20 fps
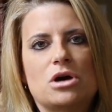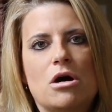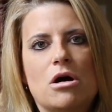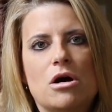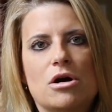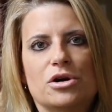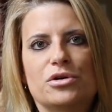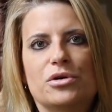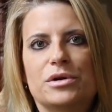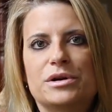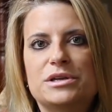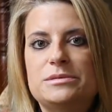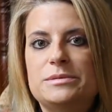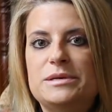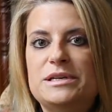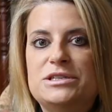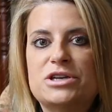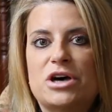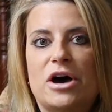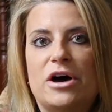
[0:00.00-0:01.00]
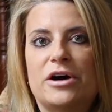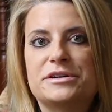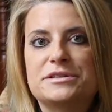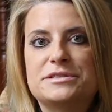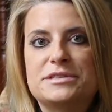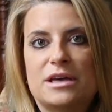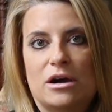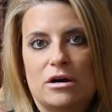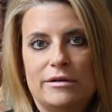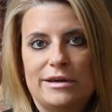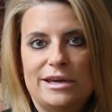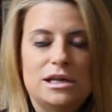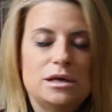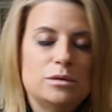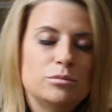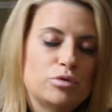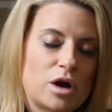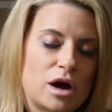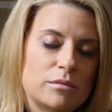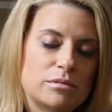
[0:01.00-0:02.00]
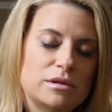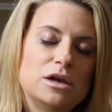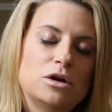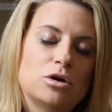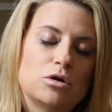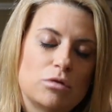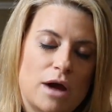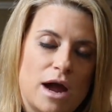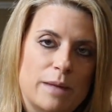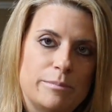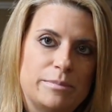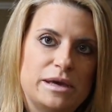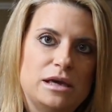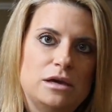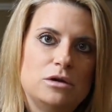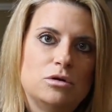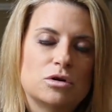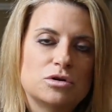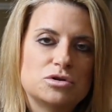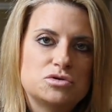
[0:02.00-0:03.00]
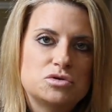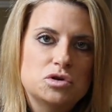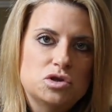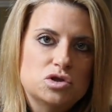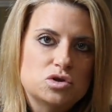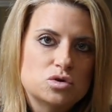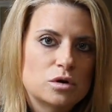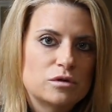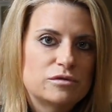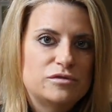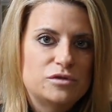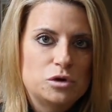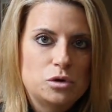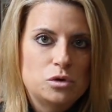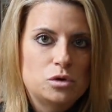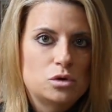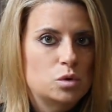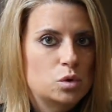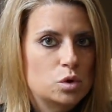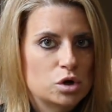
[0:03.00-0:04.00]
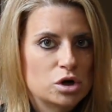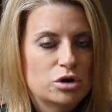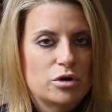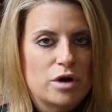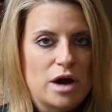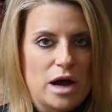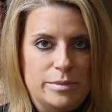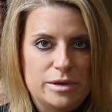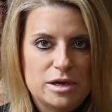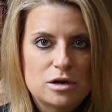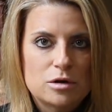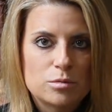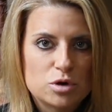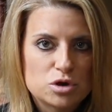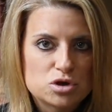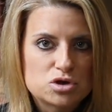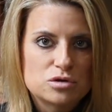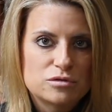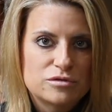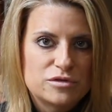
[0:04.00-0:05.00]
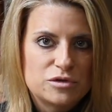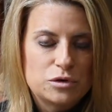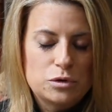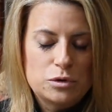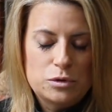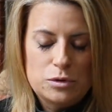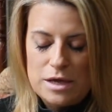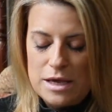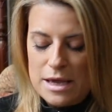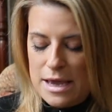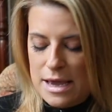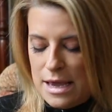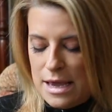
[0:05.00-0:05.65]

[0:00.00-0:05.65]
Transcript: are going to be dogs that are eating probably crappy grocery store food or crappy commercial food,